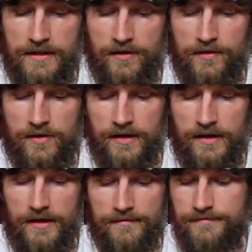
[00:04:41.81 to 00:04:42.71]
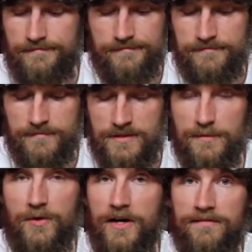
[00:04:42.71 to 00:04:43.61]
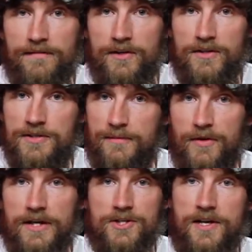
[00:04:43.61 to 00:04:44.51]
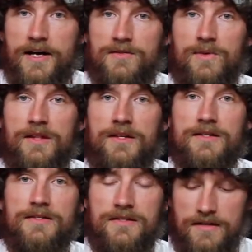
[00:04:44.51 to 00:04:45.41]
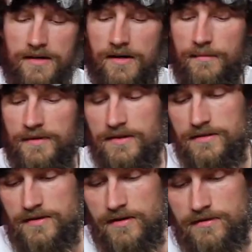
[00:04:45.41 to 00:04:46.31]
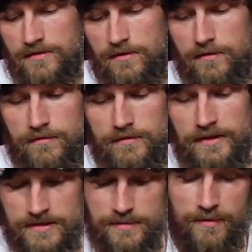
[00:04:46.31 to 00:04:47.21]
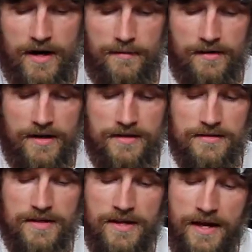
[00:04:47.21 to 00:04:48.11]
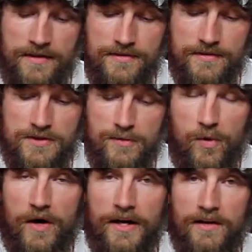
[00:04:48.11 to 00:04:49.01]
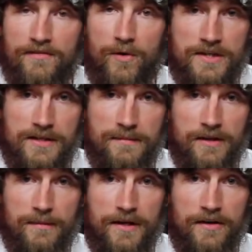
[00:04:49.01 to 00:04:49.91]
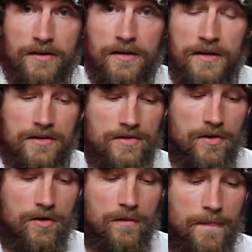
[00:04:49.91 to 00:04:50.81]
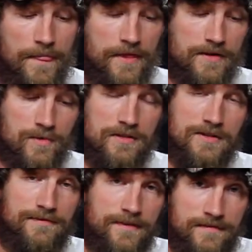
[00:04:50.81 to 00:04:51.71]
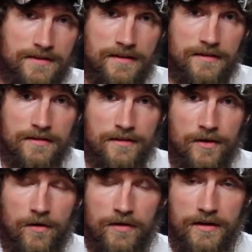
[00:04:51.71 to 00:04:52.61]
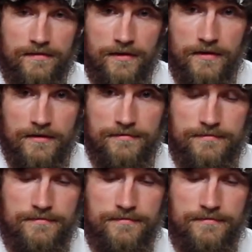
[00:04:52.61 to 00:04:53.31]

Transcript: you know, you can get some great footage, some great shots with this. Um, this is also, it is a prime lens, and this is a 2.8 14 millimeter. So this one is a 50. You know, if you're